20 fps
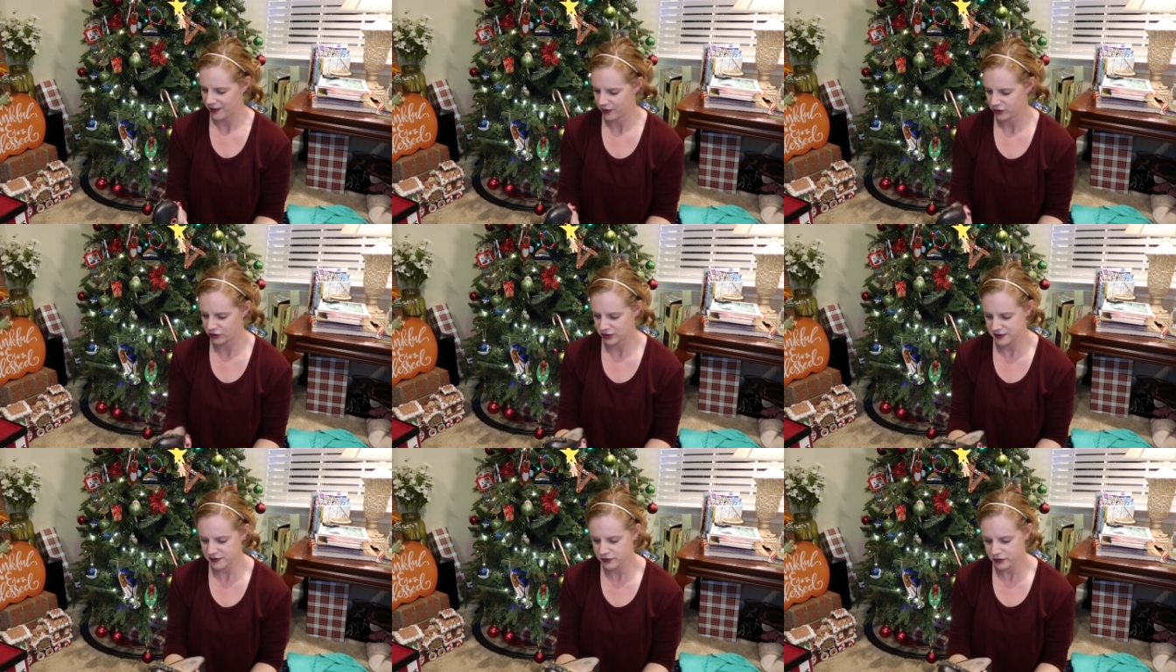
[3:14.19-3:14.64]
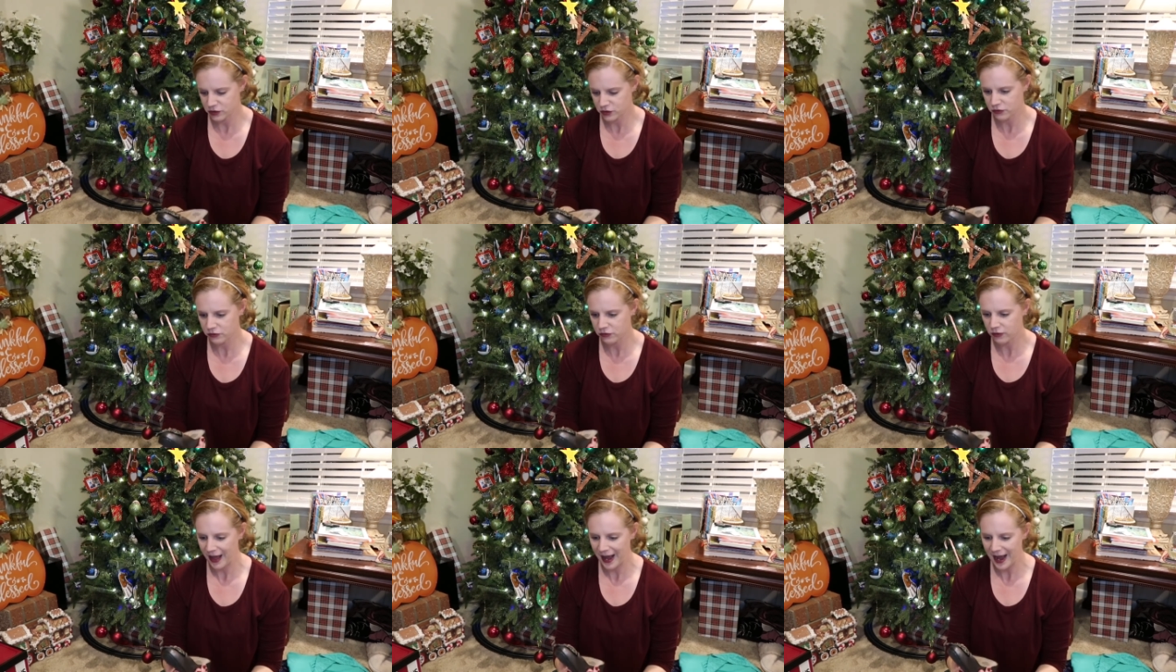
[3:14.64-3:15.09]
They're just little
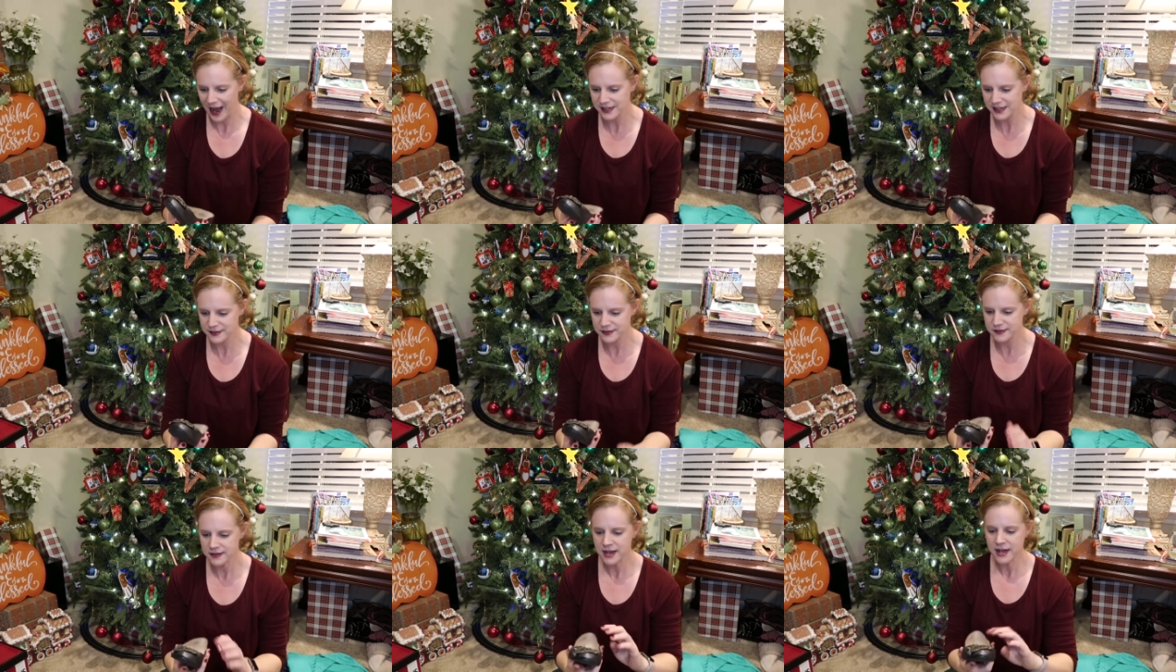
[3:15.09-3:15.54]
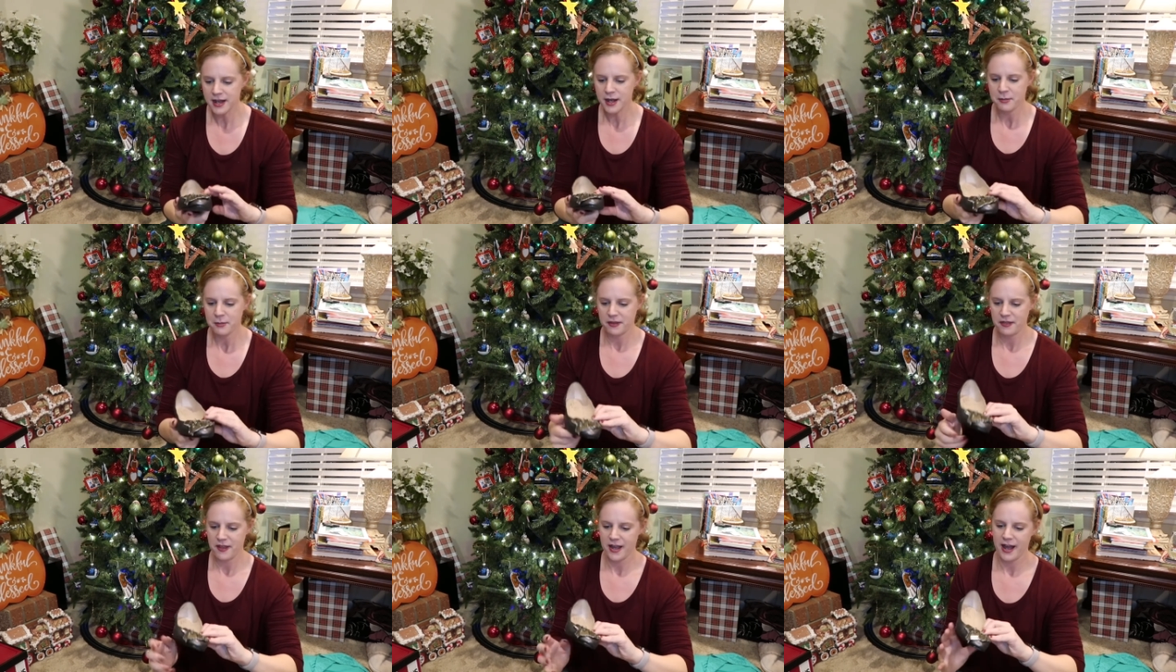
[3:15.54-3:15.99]
flats,
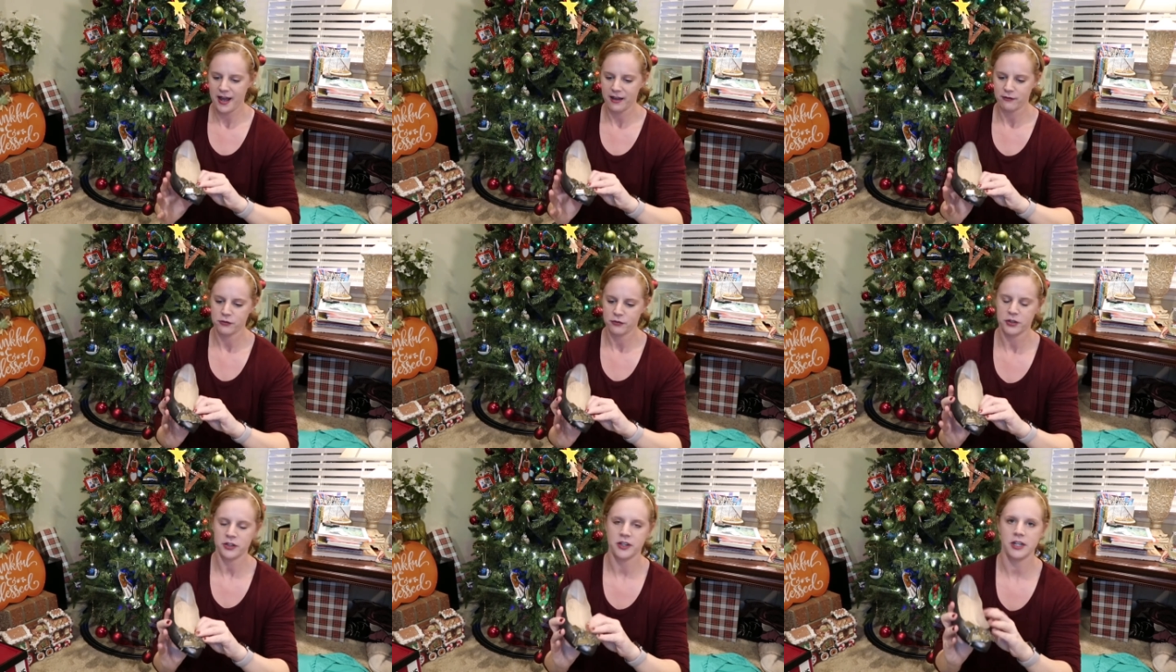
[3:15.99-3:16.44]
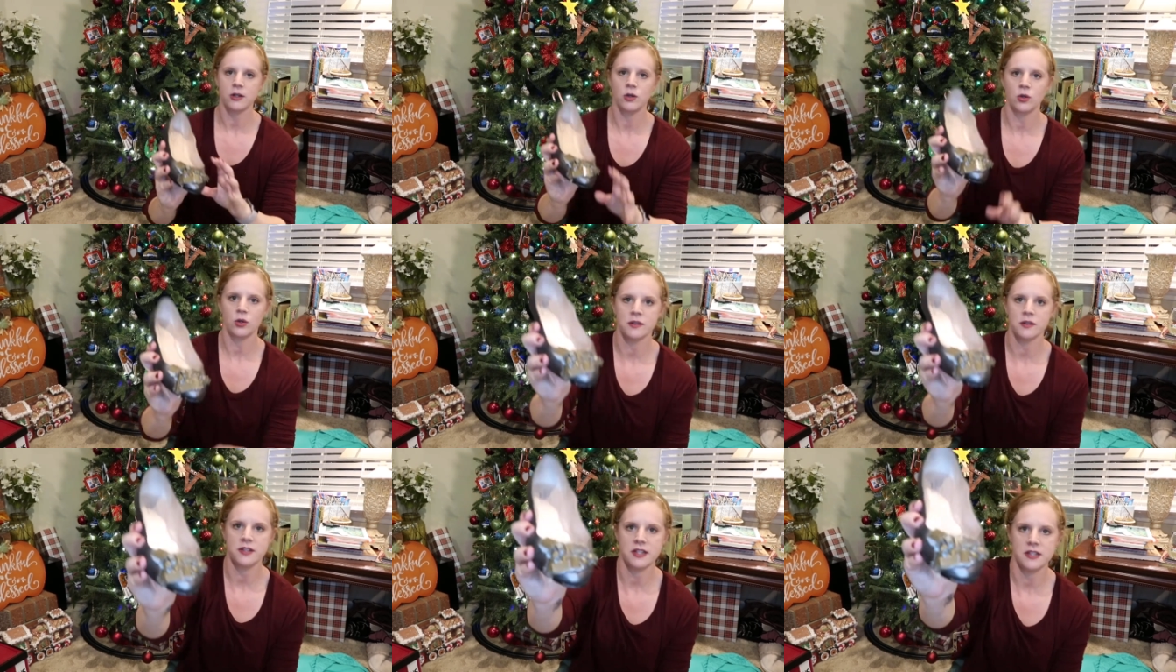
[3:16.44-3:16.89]
but they have really
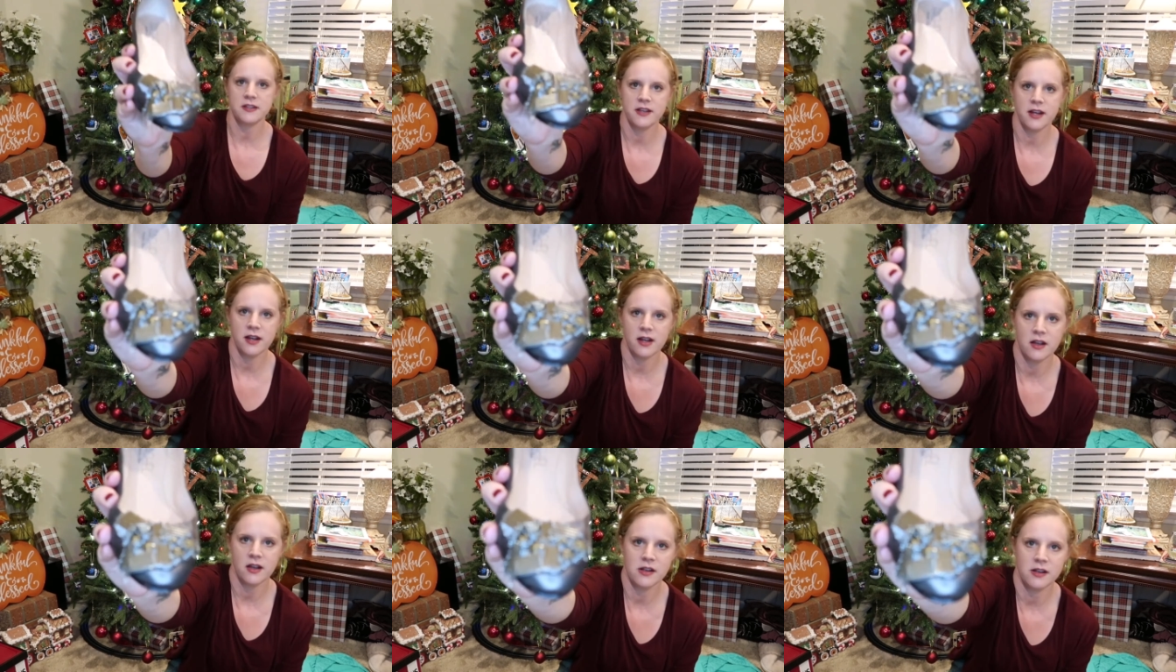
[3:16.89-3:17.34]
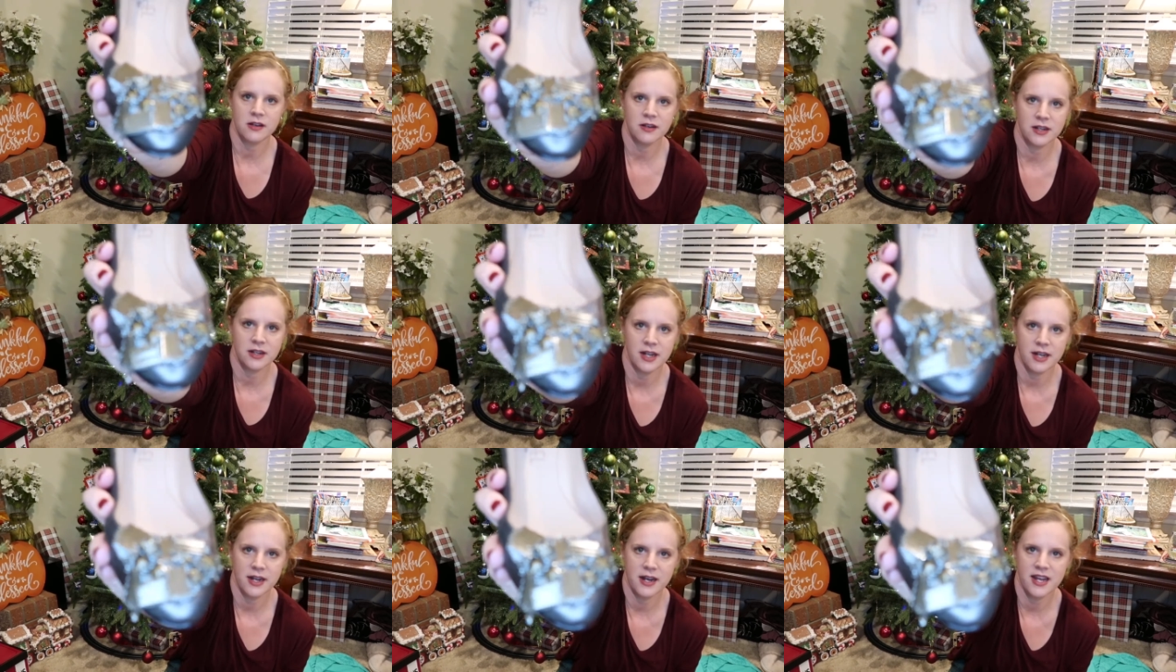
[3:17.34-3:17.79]
cool detail
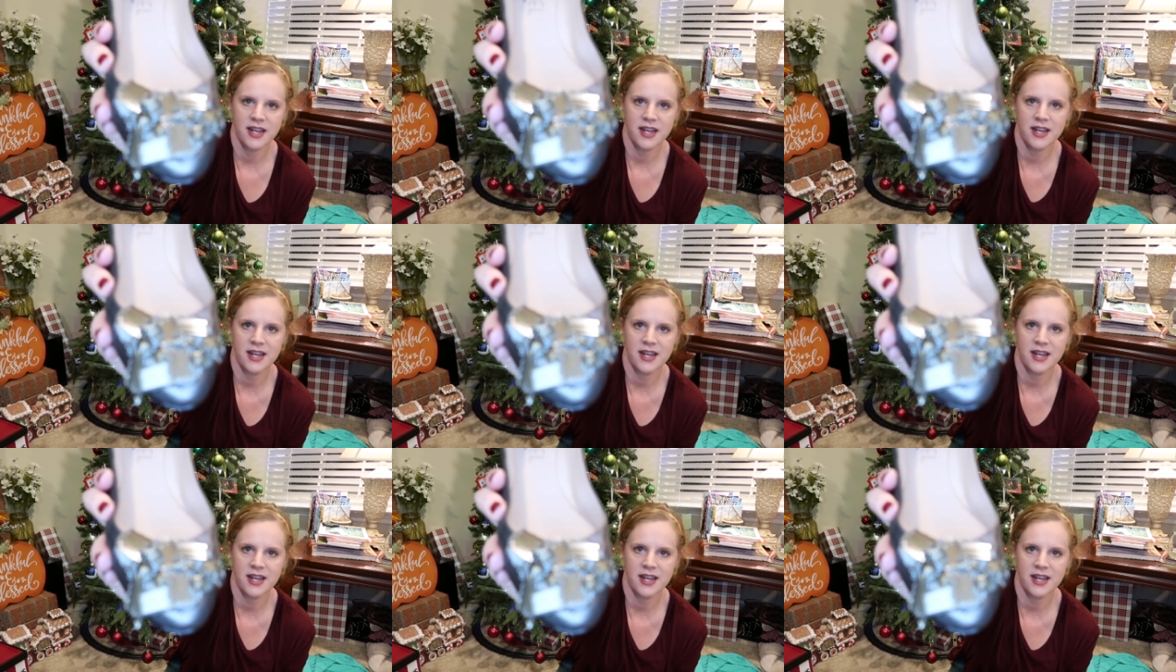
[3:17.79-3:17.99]
on the